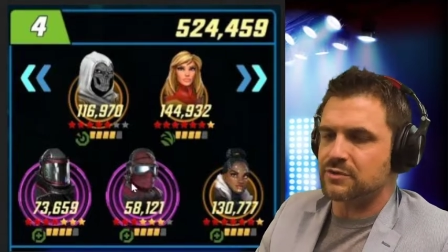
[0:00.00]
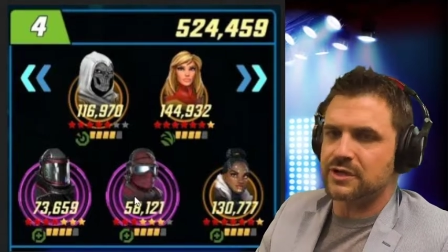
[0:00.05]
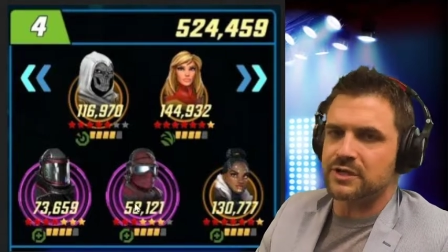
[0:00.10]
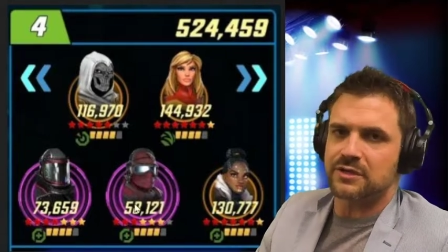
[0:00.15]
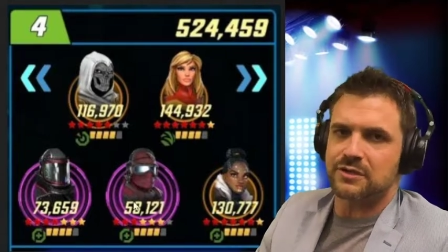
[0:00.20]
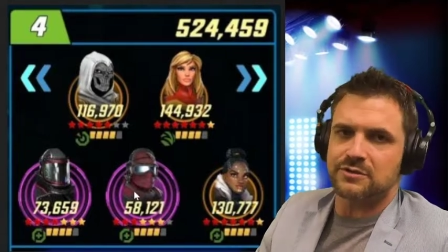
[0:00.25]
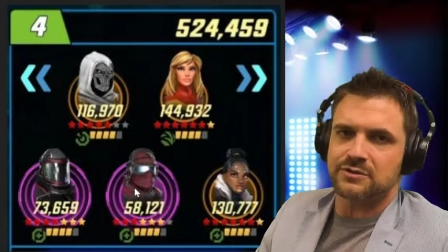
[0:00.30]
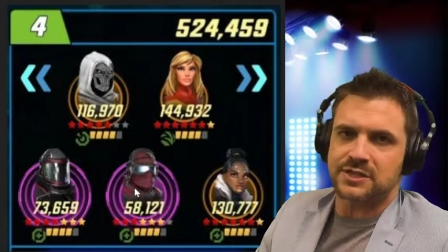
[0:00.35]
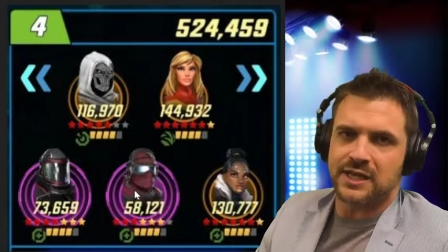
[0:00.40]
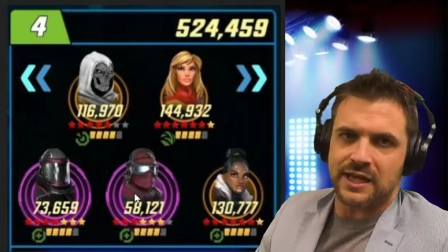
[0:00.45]
need
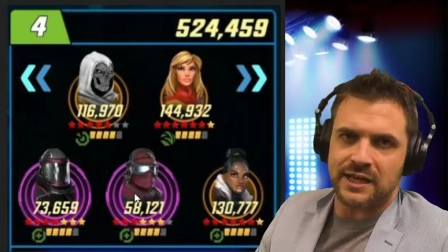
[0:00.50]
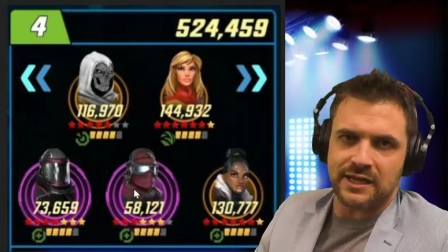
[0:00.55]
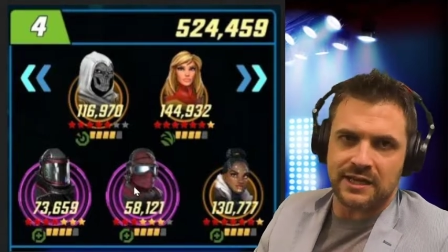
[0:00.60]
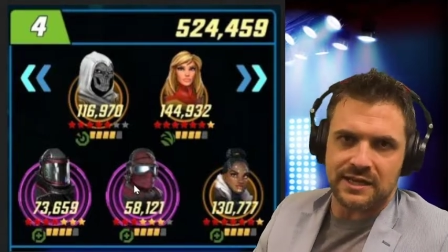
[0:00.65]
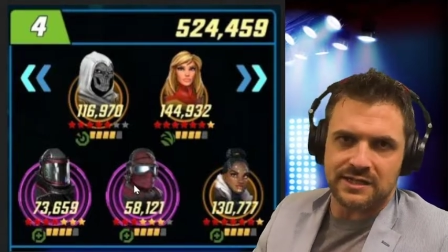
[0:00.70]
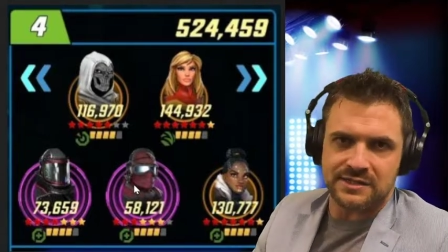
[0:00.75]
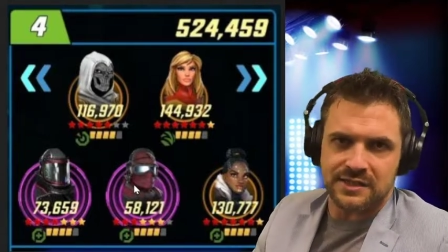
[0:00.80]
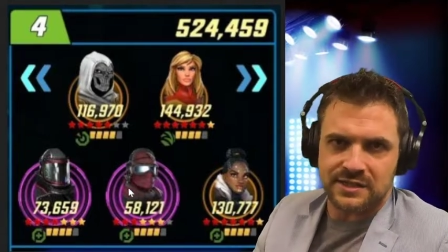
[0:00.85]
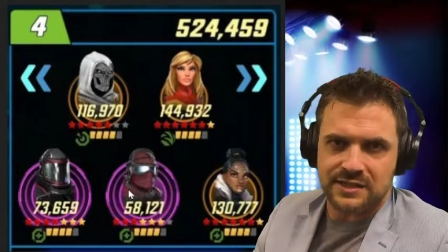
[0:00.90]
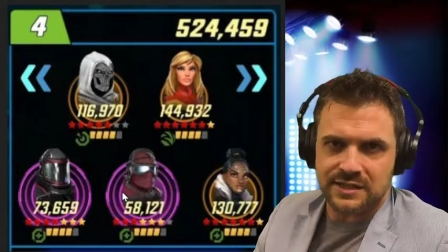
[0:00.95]
Lieutenant
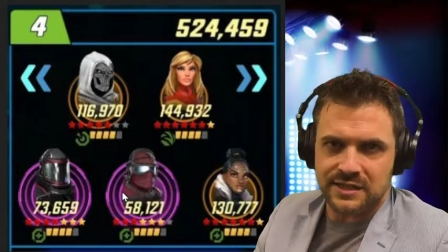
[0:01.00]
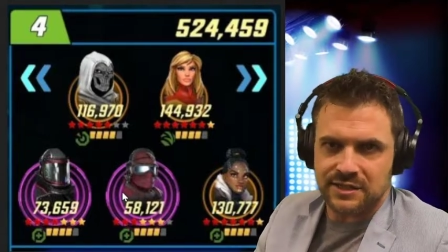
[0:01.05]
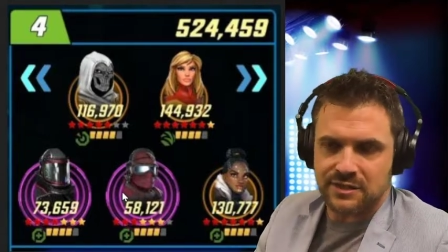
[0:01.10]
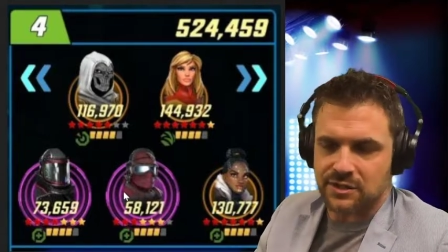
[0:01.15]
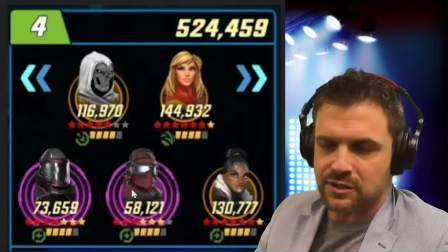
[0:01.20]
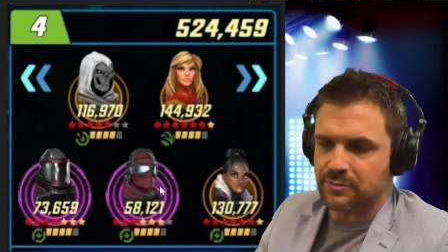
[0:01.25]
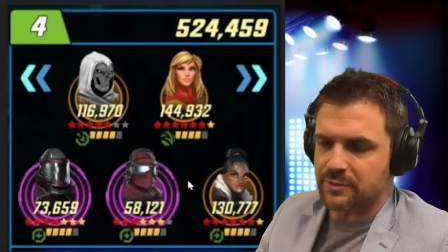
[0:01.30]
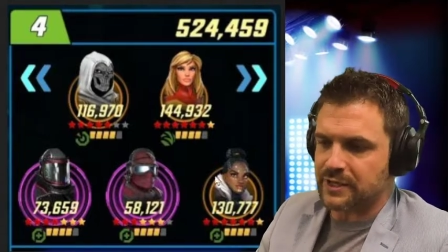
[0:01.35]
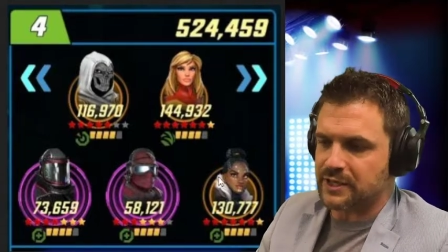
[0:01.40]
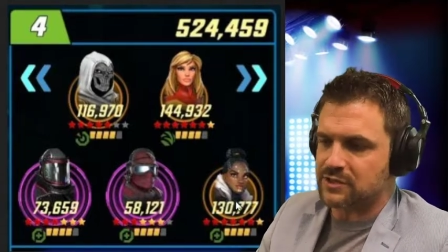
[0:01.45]
as a
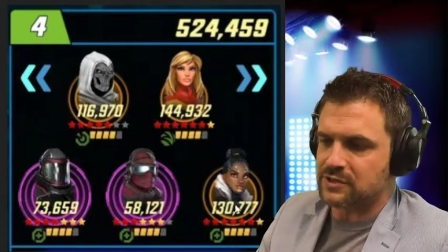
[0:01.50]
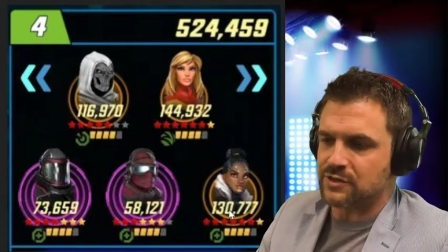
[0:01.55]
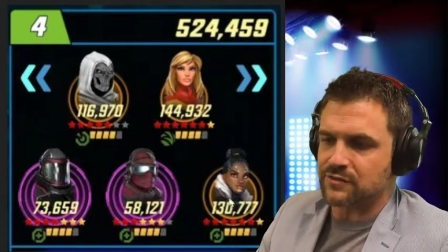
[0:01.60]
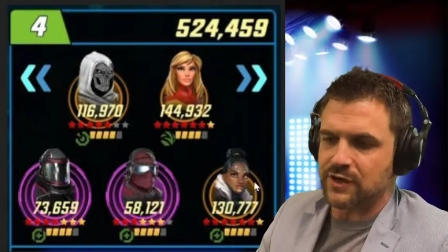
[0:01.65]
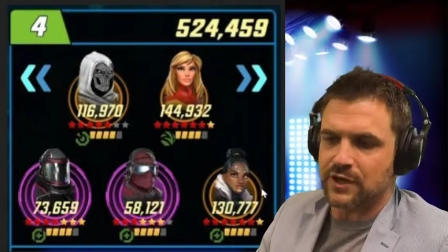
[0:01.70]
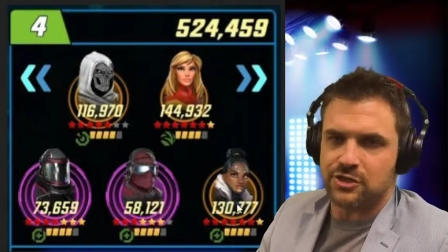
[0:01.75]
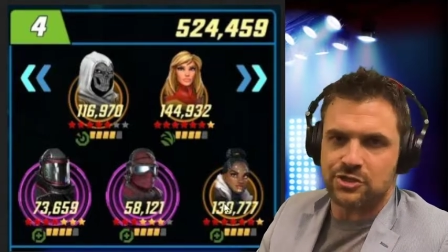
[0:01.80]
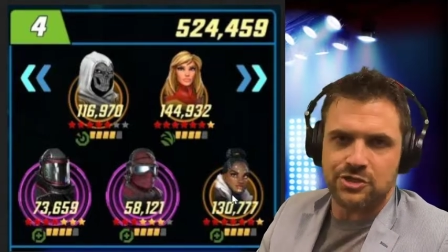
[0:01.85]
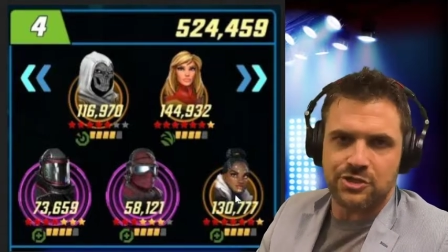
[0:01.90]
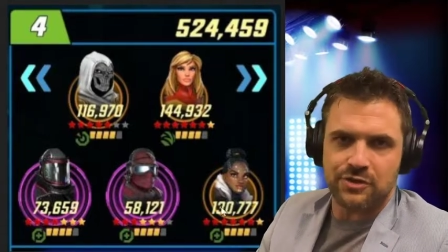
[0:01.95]
healer because you've
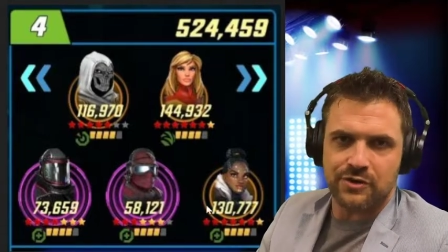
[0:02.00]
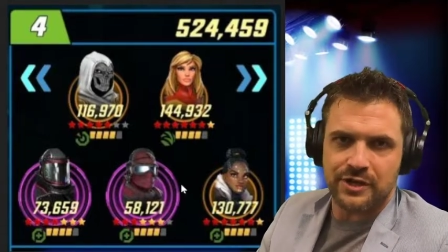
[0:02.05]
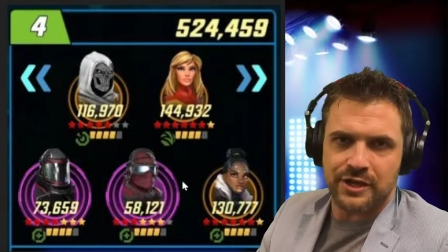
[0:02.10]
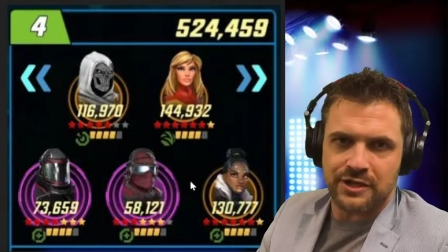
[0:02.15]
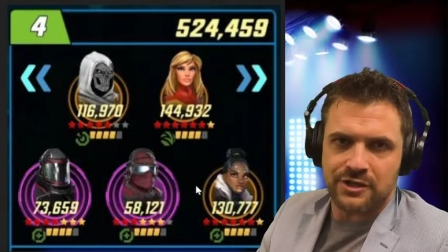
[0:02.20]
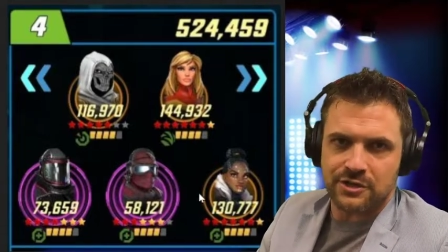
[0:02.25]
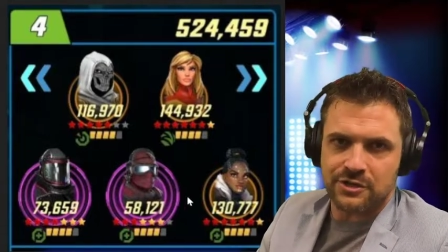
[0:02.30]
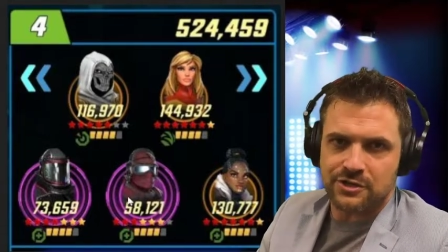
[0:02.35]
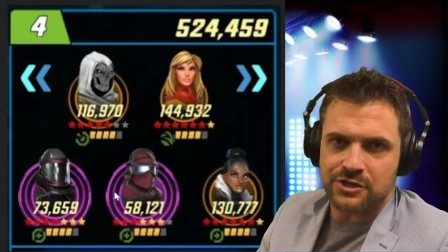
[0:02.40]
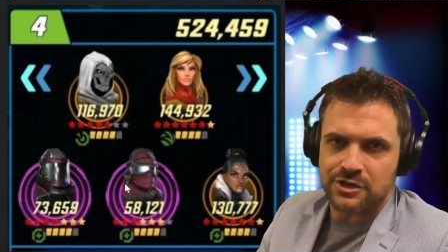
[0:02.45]
got Shuri
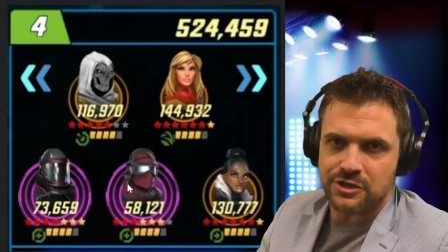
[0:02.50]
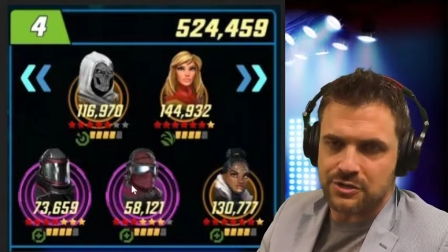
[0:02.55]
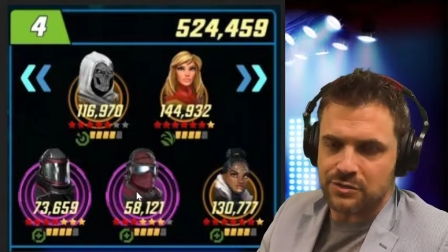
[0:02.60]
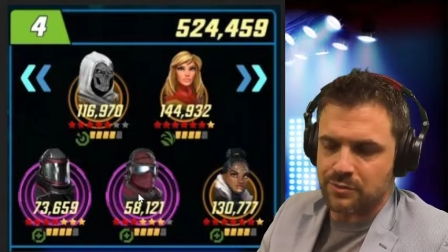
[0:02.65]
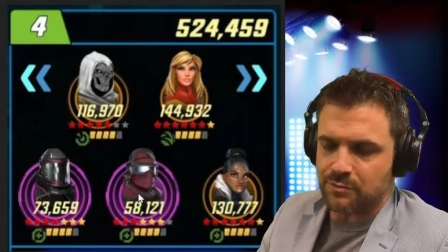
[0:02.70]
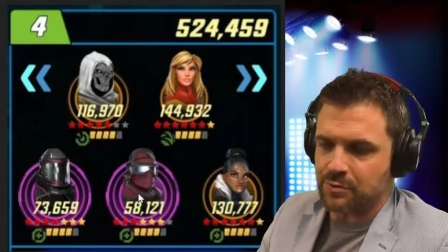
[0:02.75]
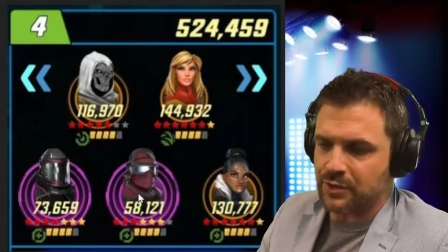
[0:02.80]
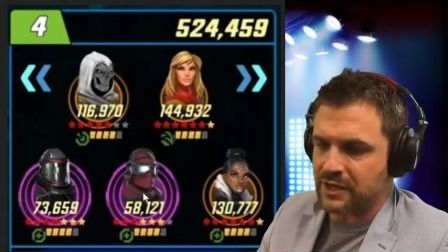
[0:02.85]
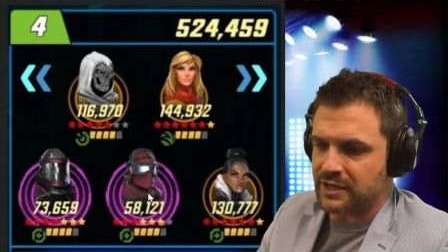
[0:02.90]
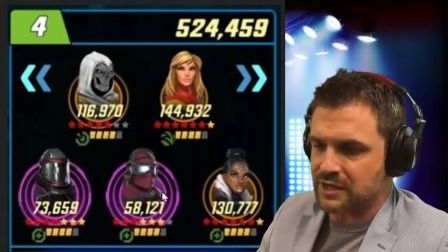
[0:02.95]
in here. She's
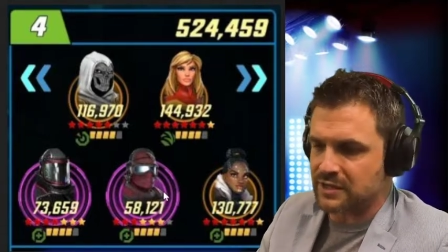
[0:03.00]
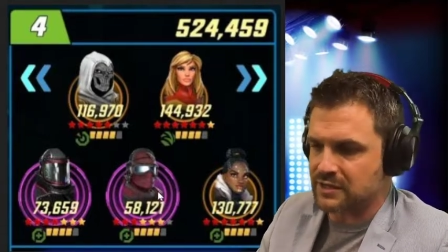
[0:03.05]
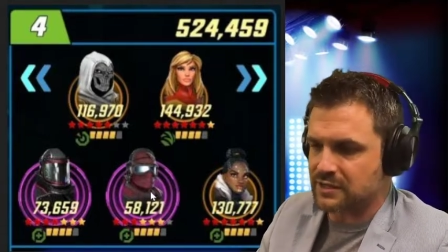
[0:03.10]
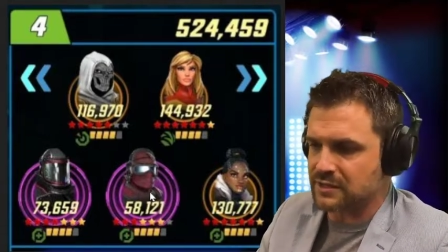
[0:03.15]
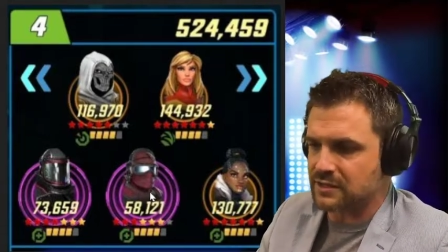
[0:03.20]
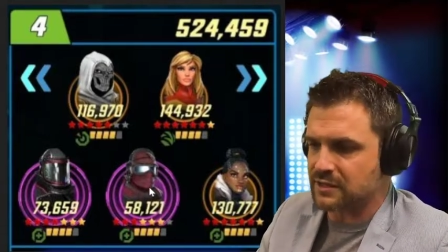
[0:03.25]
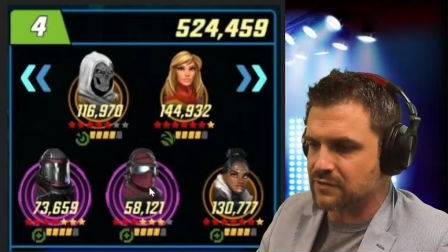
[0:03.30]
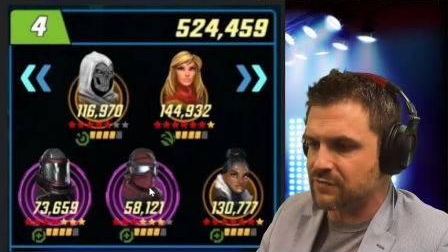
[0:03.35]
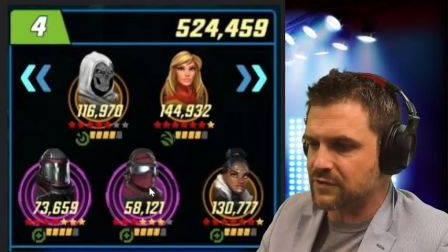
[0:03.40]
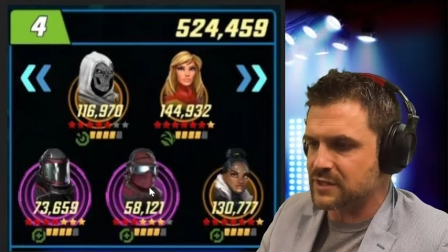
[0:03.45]
doing plenty of
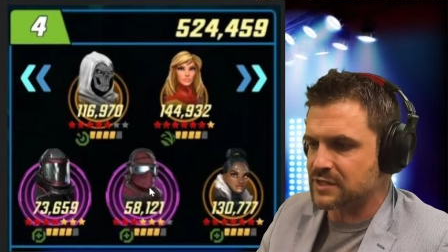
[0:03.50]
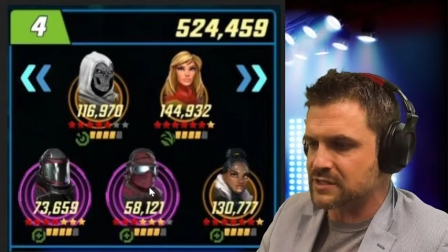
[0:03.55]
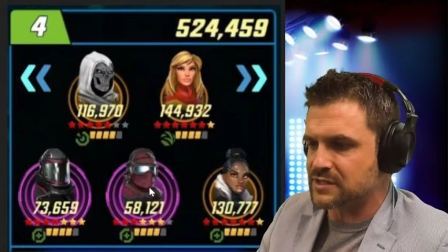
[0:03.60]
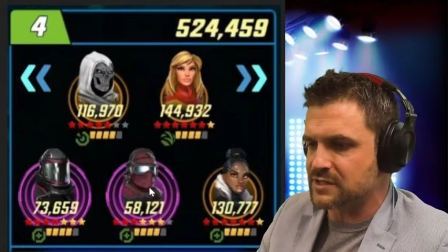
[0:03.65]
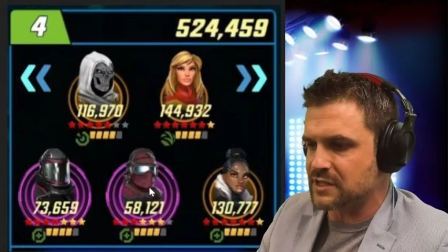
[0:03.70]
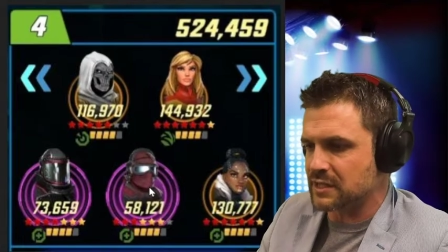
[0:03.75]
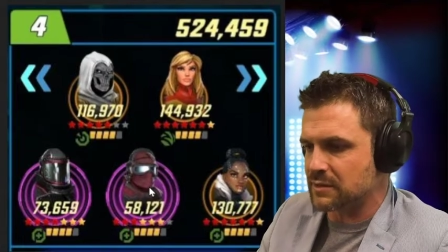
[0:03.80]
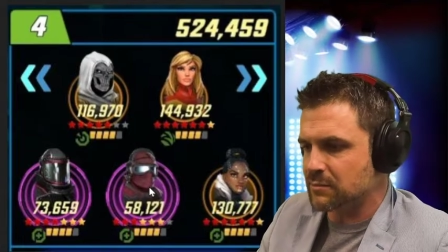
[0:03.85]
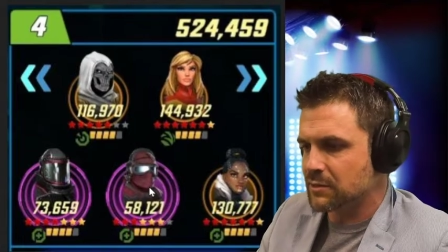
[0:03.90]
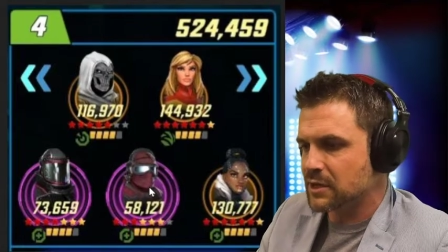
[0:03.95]
healing for this team.